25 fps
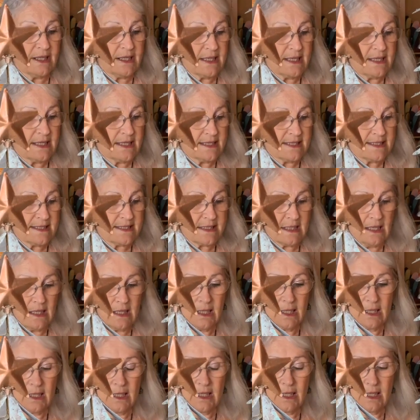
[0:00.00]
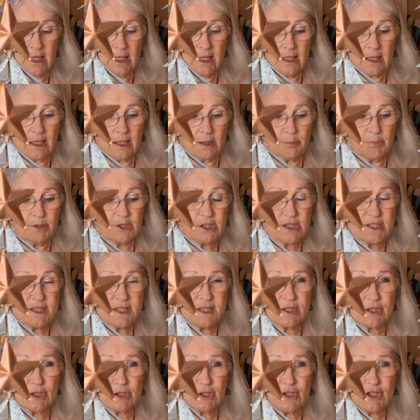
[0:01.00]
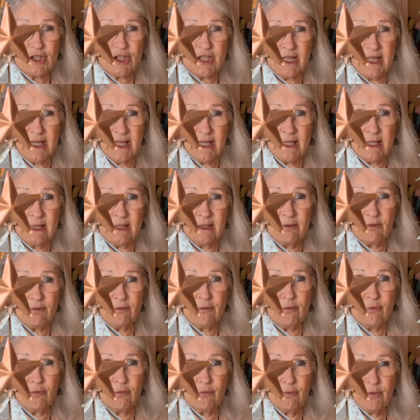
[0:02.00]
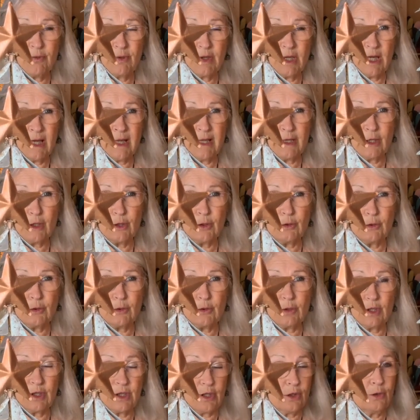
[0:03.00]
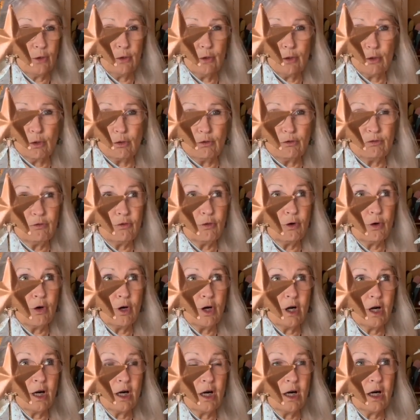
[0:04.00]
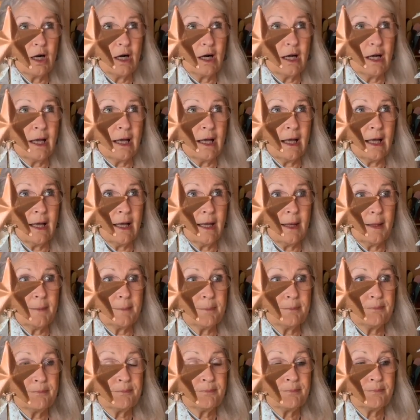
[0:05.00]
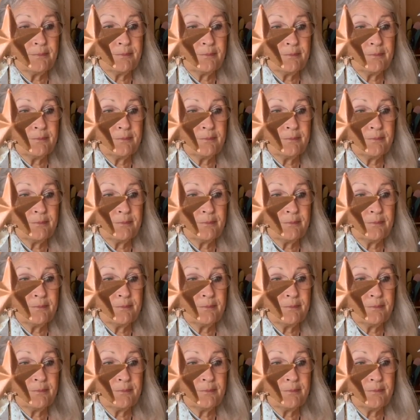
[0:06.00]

is put a search in and Google Google for um,